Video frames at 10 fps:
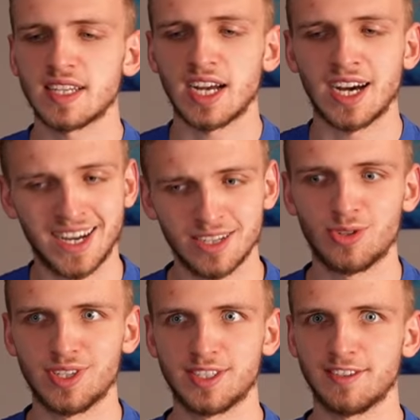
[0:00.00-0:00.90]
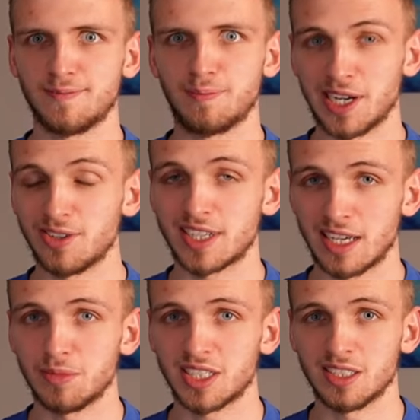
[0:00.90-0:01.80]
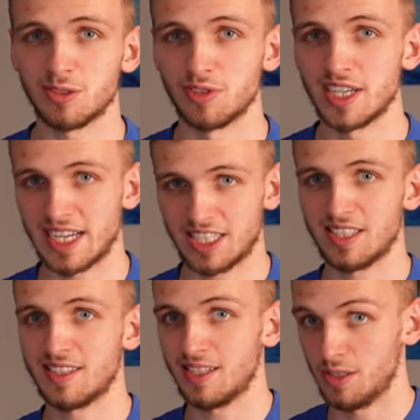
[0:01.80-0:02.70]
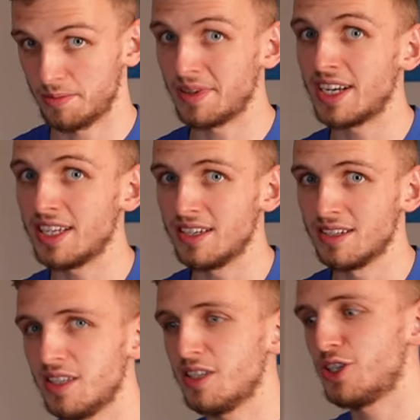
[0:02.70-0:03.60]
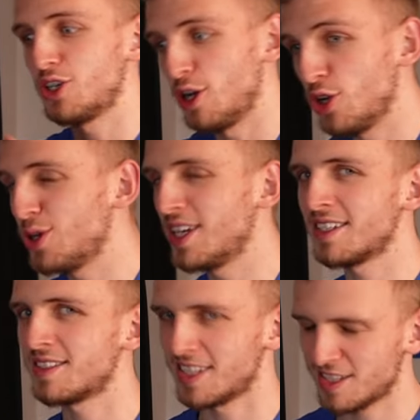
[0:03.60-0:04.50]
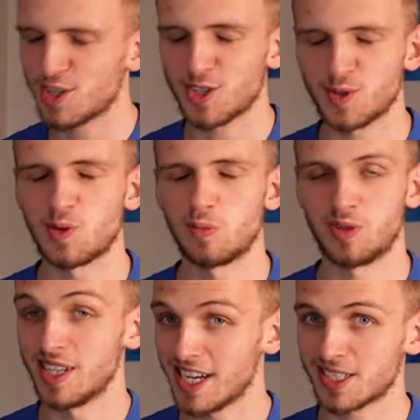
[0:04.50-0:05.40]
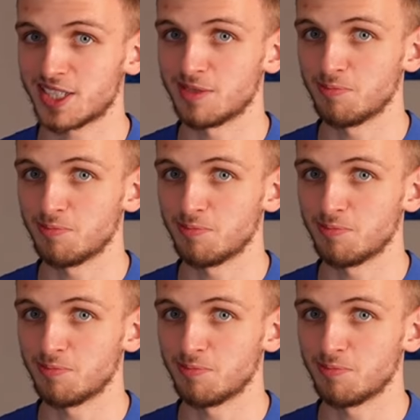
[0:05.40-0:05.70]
hundreds of biochemical reactions in your body, including testosterone production.